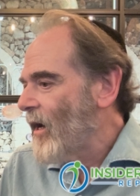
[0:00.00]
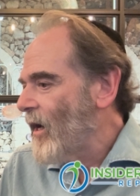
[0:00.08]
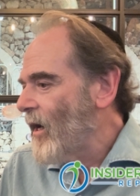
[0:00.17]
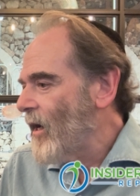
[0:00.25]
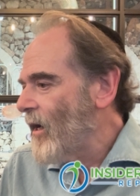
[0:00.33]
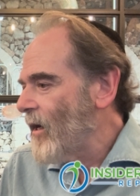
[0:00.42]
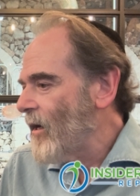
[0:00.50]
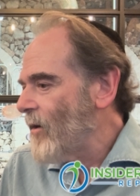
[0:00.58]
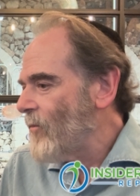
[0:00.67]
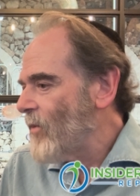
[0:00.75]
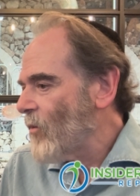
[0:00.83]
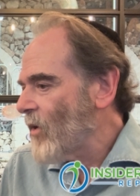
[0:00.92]
Uh,
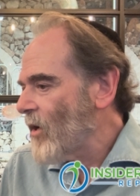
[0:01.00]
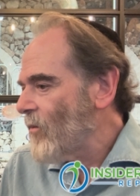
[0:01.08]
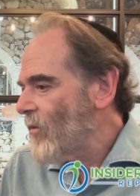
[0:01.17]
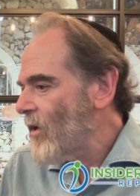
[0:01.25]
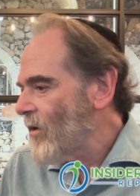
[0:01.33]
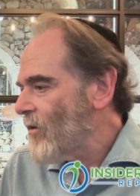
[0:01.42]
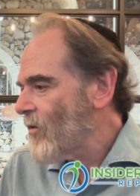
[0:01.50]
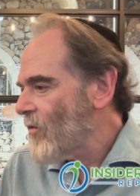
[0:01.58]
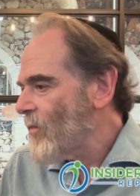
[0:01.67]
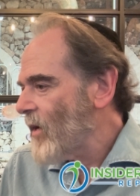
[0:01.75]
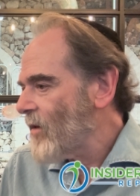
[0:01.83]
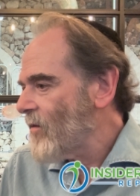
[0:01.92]
but what you what you
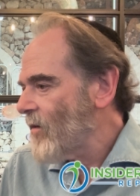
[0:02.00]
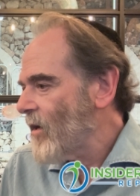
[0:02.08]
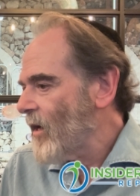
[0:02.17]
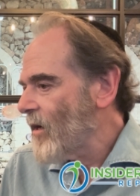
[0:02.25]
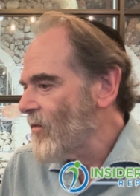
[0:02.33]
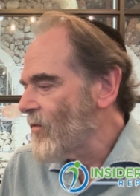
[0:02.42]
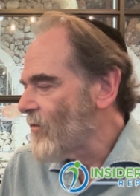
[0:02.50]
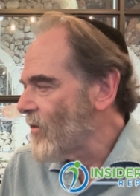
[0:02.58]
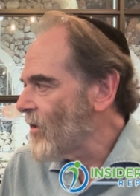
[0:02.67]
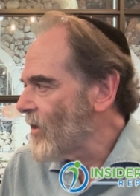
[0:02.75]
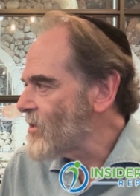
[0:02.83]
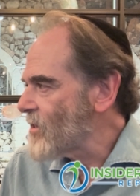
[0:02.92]
expect to get is a
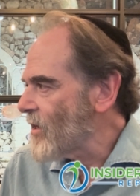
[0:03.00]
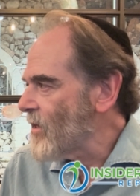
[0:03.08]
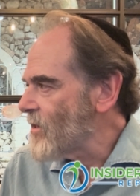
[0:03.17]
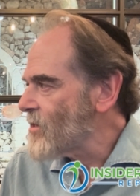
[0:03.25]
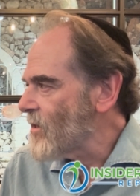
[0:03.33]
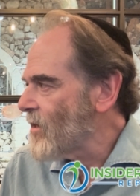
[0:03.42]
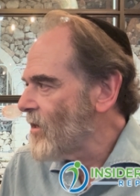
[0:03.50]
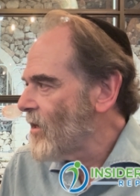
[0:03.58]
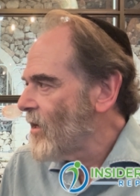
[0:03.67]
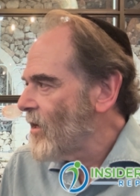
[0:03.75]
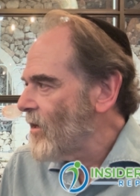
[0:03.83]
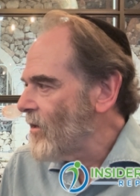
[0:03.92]
real education.
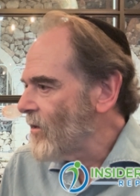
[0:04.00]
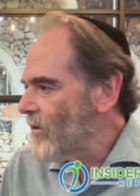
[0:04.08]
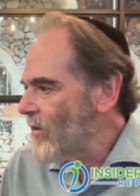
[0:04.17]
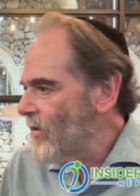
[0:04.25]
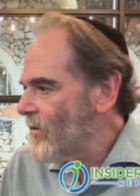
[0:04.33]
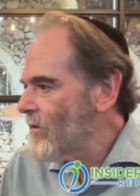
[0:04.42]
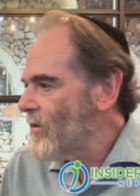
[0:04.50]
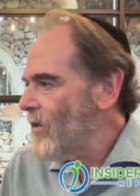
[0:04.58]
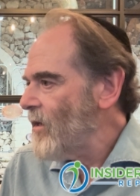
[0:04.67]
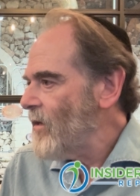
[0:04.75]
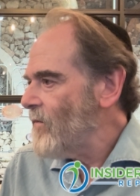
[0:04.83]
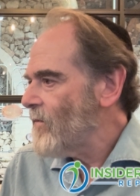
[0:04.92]
You'll you'll
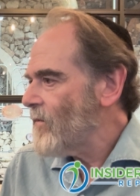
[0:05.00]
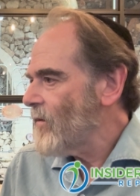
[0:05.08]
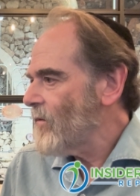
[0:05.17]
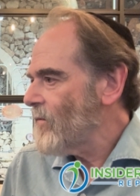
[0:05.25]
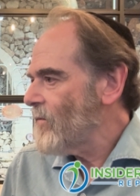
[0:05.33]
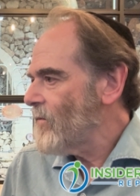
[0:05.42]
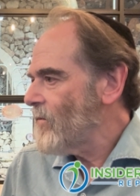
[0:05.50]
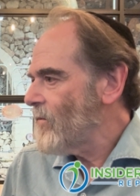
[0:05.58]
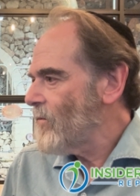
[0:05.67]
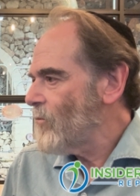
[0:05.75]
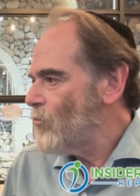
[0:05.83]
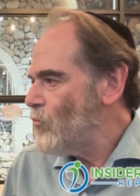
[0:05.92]
leave
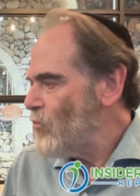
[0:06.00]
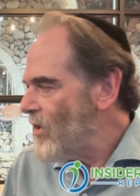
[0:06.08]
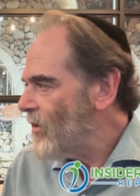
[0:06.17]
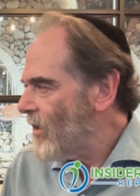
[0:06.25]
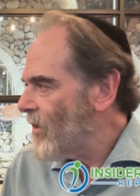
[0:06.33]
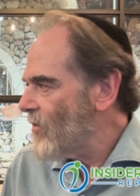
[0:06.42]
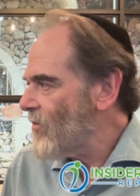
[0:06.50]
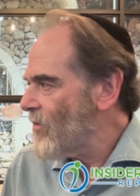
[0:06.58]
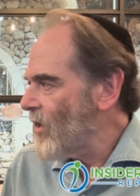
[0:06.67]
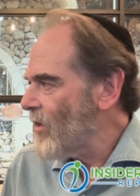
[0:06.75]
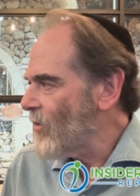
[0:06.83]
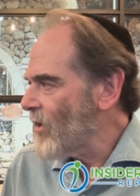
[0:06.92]
really
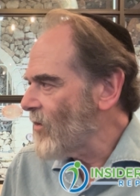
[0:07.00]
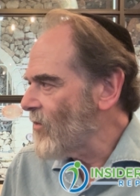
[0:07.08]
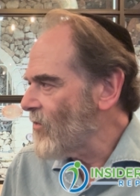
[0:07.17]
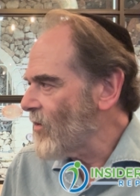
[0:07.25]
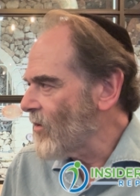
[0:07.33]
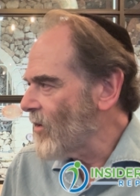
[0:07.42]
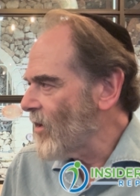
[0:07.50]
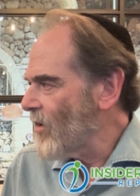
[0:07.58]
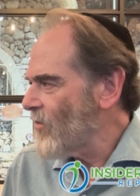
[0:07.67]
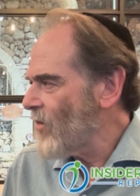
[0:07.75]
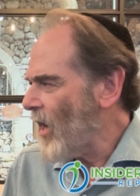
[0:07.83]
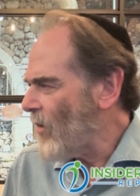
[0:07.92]
understanding what a distillery
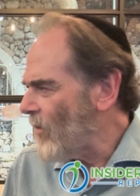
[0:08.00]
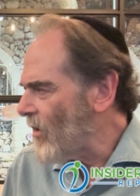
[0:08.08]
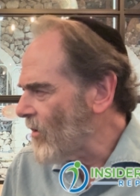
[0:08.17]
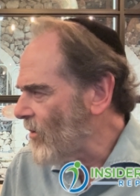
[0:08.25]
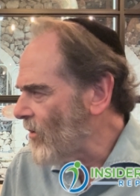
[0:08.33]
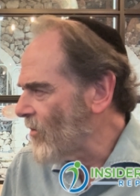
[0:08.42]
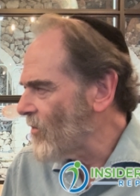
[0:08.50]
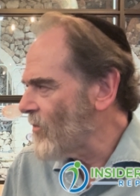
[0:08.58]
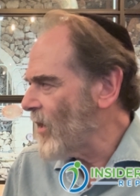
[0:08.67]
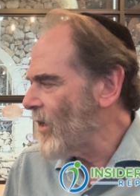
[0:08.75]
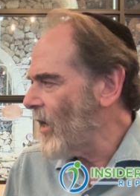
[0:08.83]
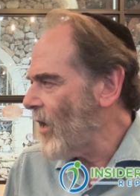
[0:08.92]
is, how alcohol is
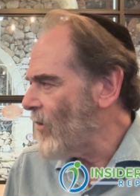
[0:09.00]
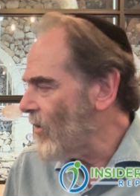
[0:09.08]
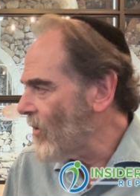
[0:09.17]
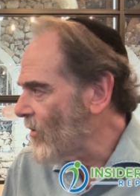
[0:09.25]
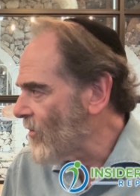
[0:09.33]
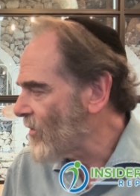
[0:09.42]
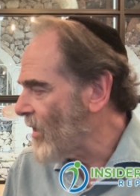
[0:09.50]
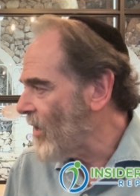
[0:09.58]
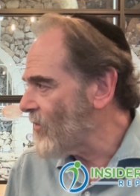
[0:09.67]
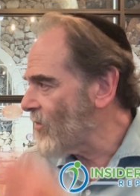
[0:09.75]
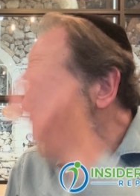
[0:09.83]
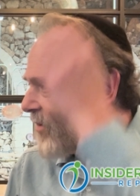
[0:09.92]
made, how alcohol is
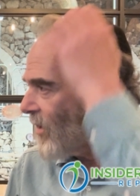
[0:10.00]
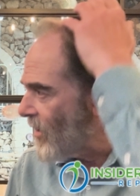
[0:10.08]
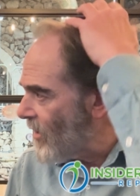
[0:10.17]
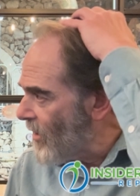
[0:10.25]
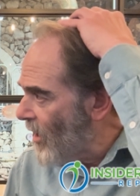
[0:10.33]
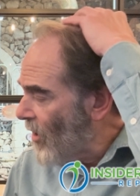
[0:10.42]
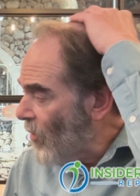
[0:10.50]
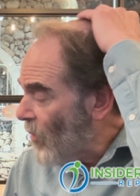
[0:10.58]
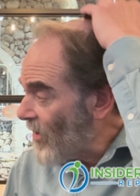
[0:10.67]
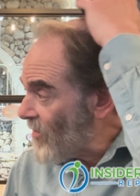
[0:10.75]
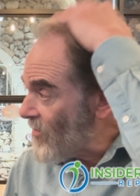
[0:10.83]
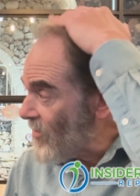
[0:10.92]
concentrated,
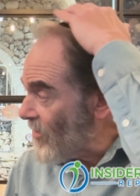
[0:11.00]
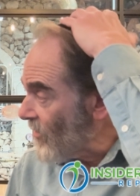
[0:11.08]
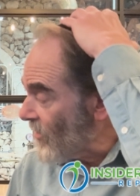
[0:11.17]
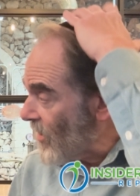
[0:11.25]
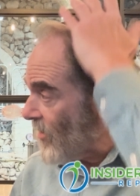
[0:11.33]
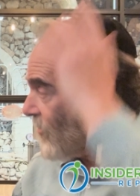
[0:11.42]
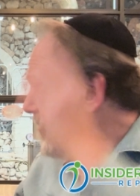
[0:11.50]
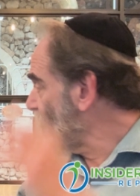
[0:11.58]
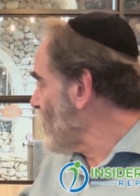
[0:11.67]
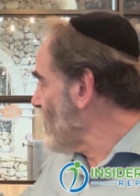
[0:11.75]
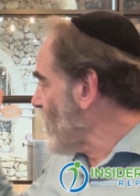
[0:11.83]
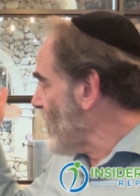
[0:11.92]
what a still does,
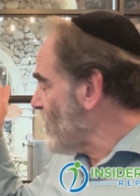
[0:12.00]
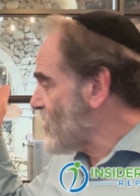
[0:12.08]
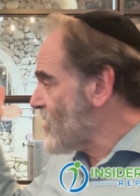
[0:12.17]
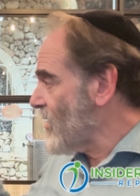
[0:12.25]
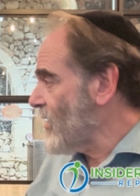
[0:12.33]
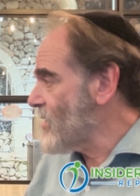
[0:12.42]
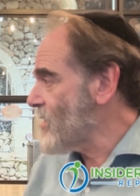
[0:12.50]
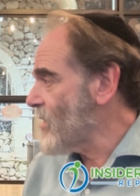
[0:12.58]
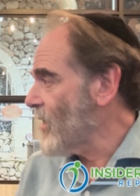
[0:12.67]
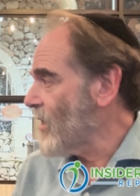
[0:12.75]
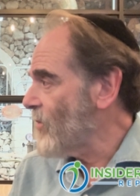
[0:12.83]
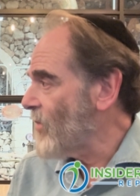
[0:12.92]
which is that machine that's
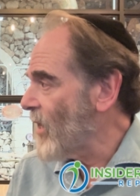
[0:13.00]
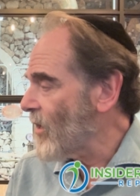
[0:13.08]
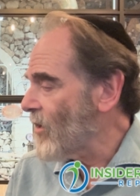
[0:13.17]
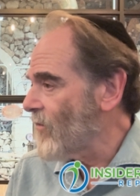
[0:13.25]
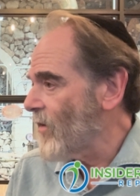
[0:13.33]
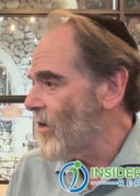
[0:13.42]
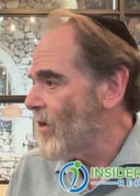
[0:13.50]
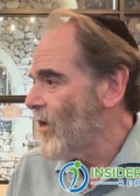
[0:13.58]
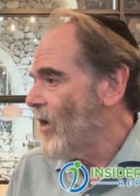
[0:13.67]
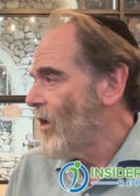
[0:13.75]
sitting in the back over there.